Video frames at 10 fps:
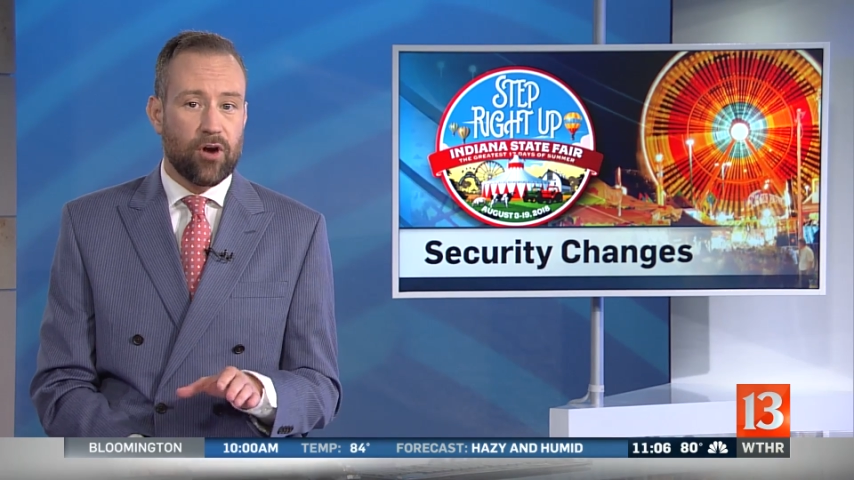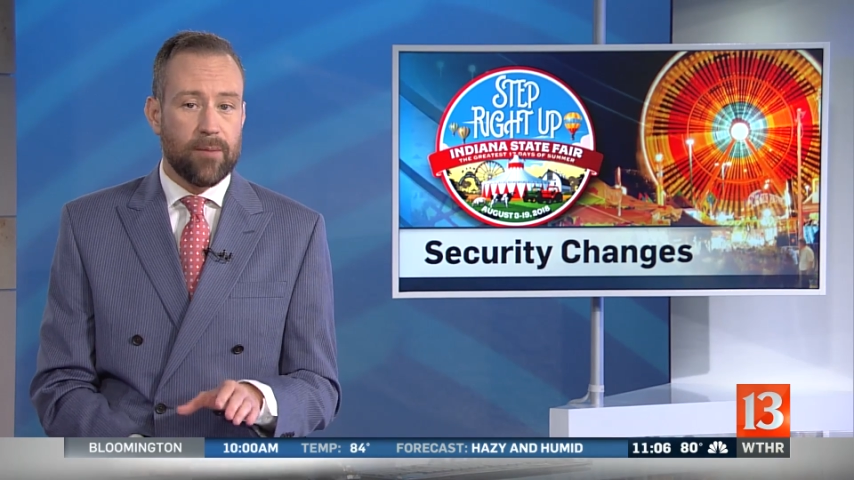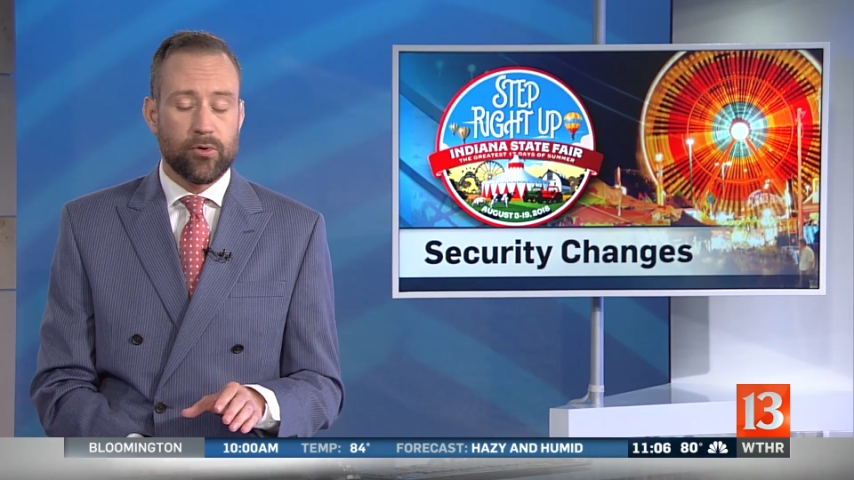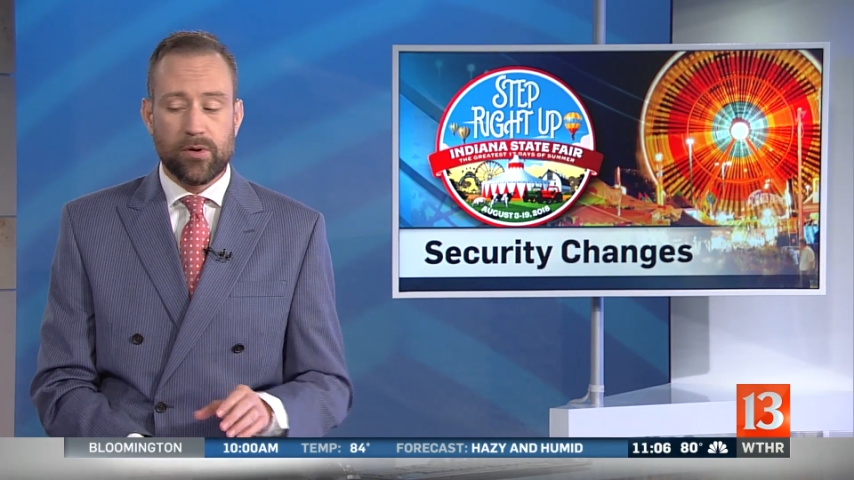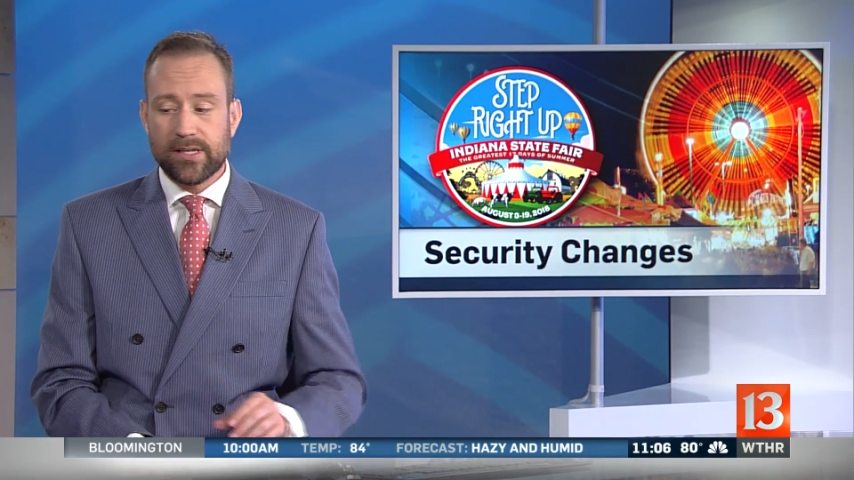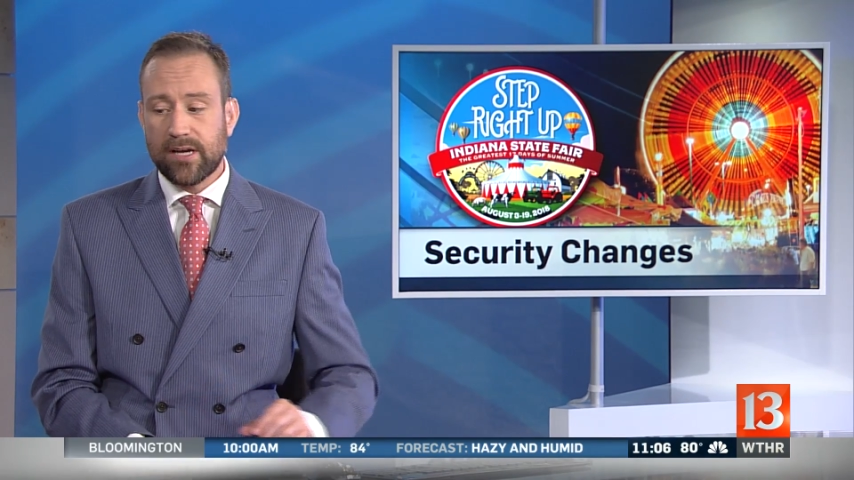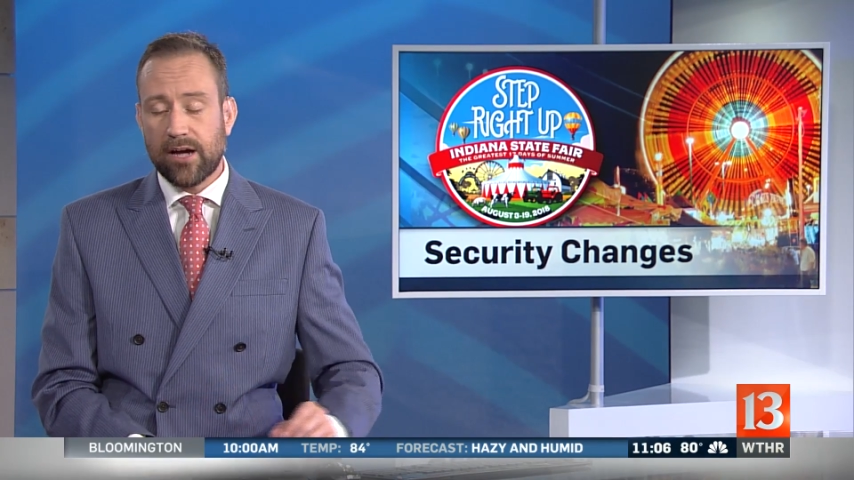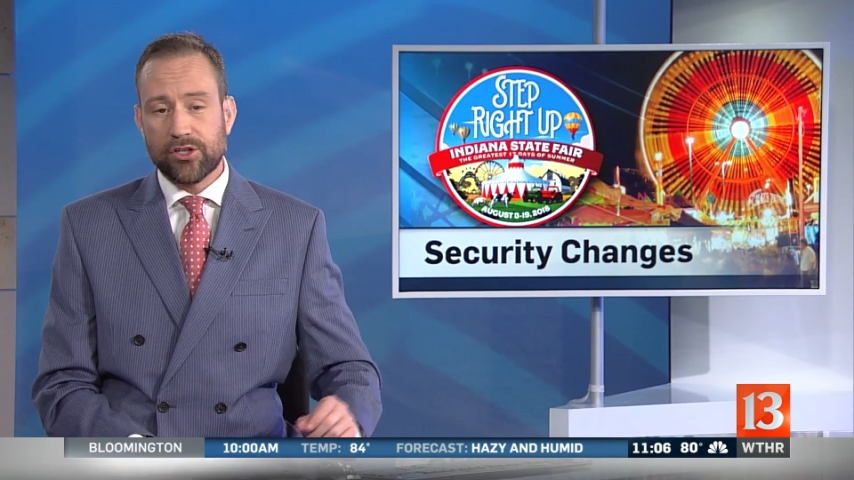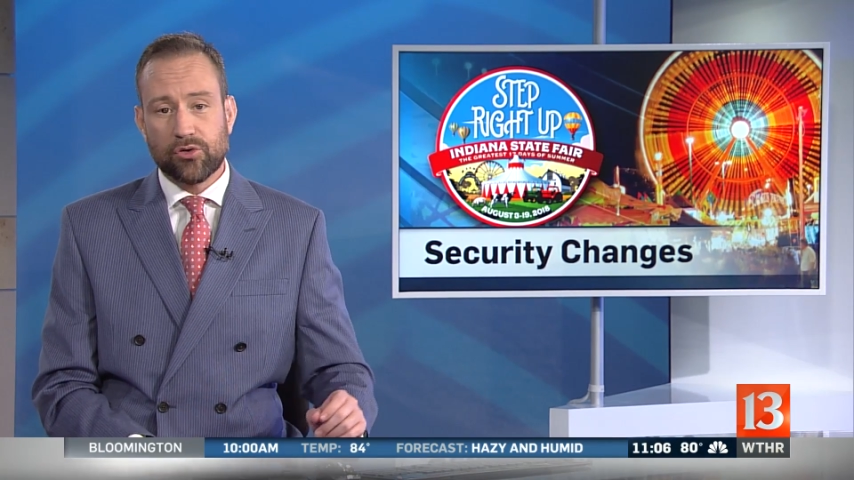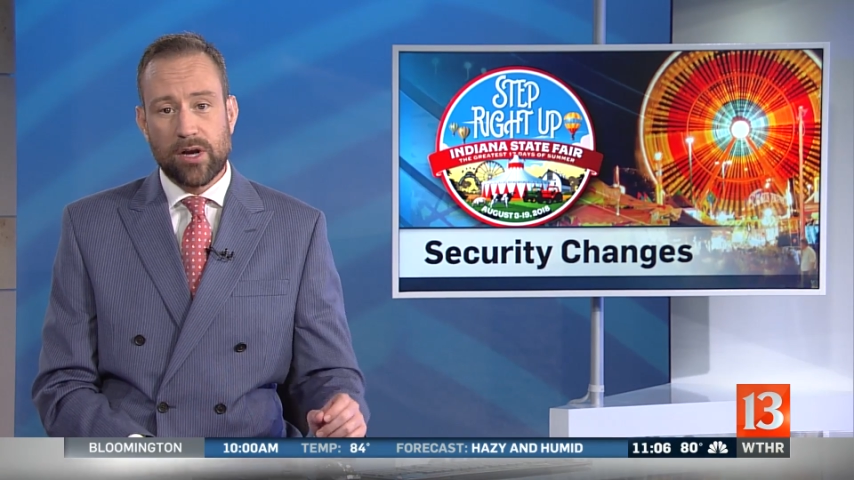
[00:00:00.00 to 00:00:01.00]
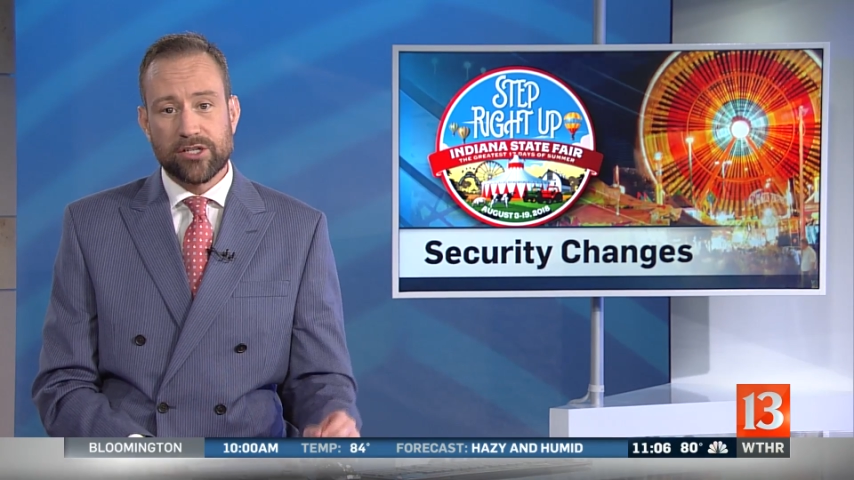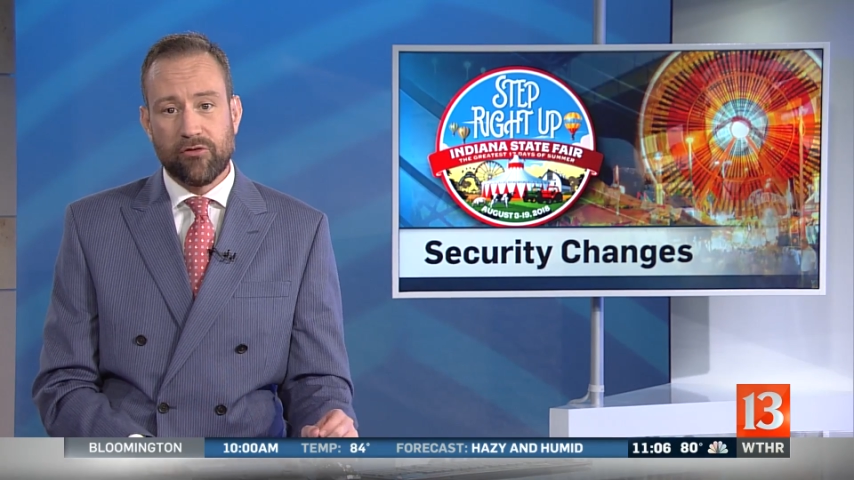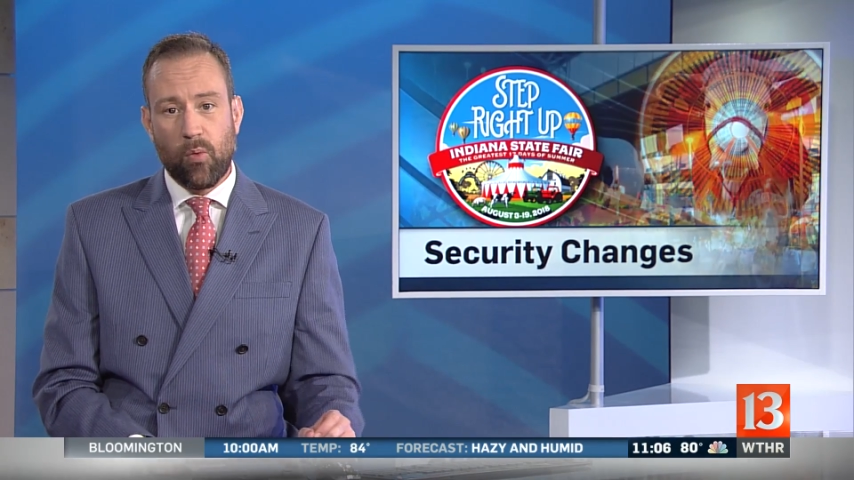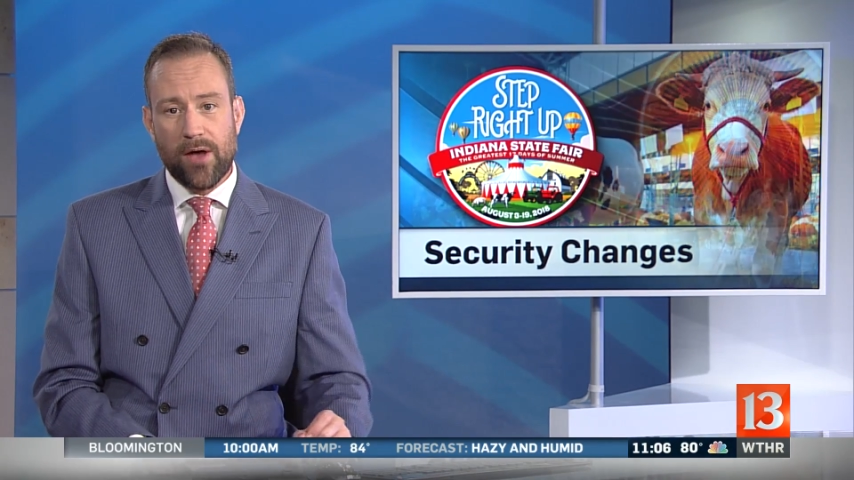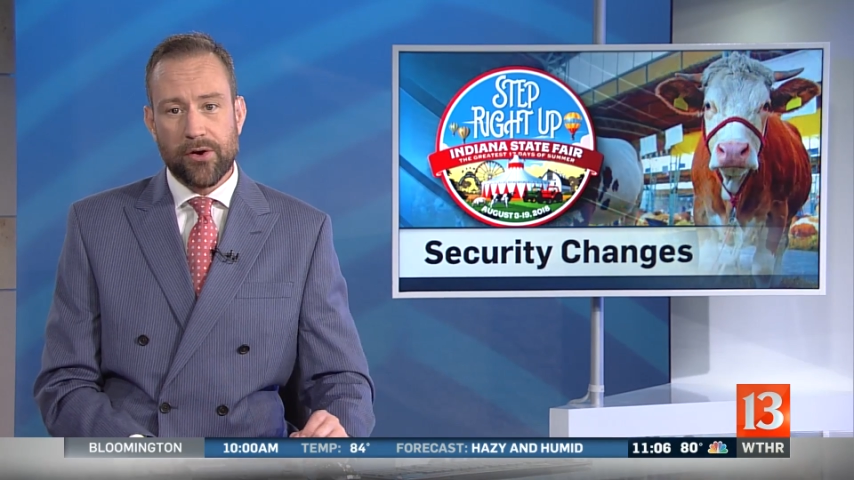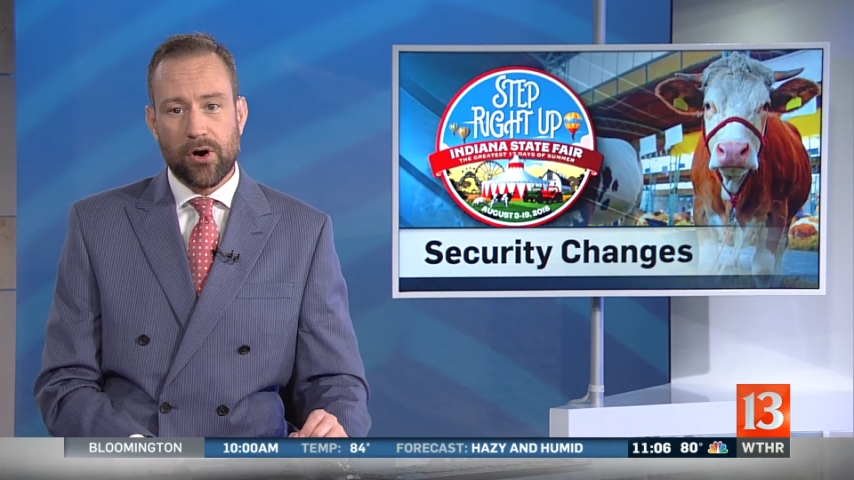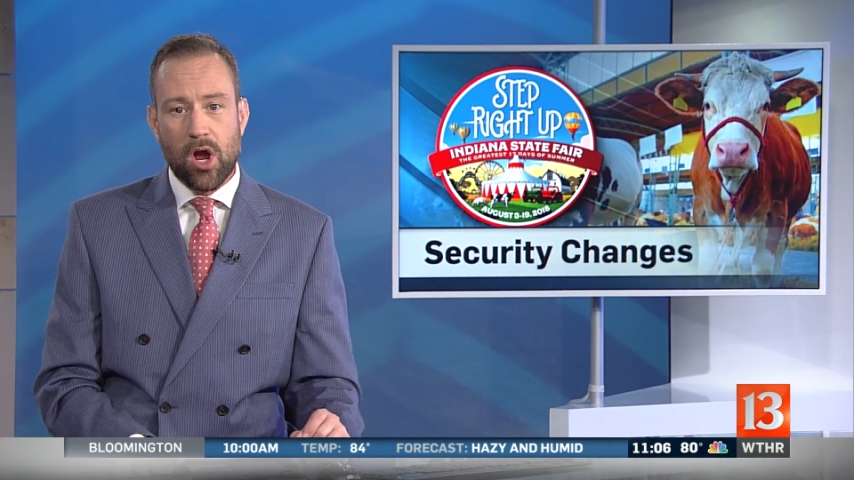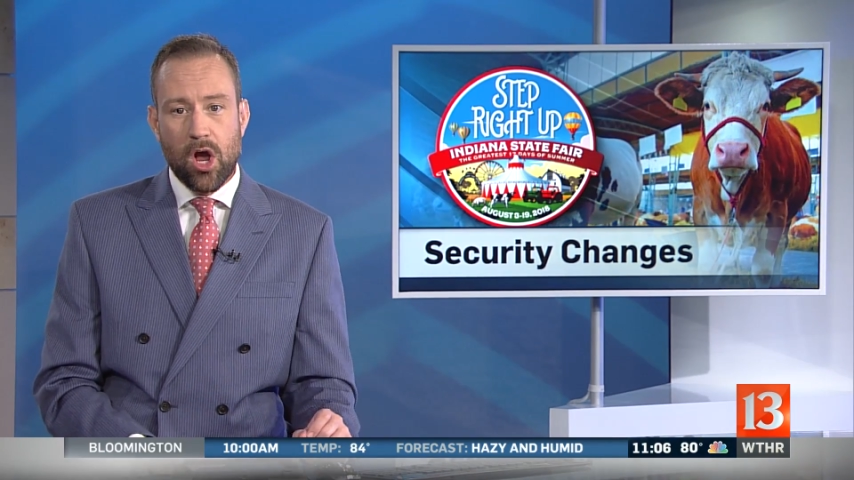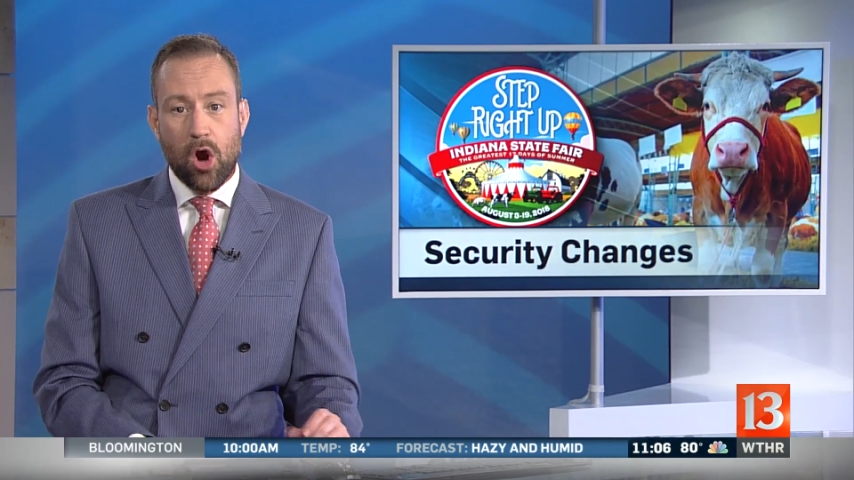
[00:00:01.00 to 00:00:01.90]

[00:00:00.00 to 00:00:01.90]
from during this hot stretch of weather.